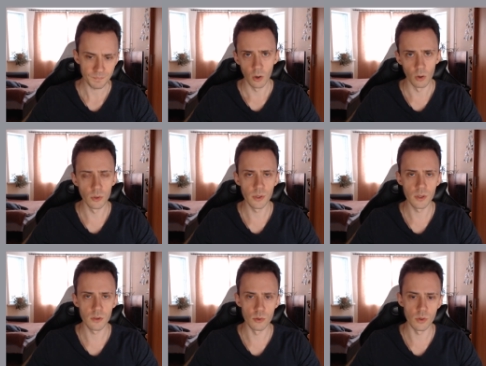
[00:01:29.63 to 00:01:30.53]
All you
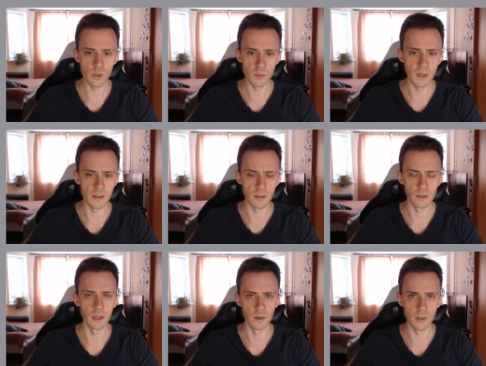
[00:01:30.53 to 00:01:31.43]
need to do is
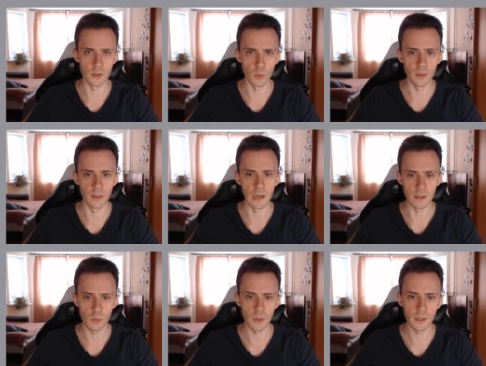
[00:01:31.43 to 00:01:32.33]
basically retweet that
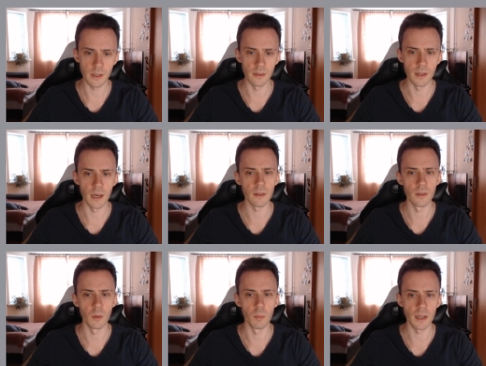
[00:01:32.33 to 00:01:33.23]
tweet, and then
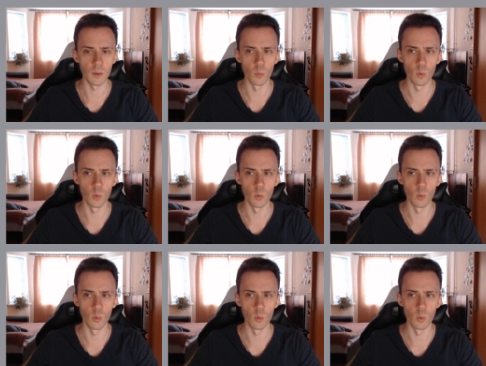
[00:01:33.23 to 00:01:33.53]
the button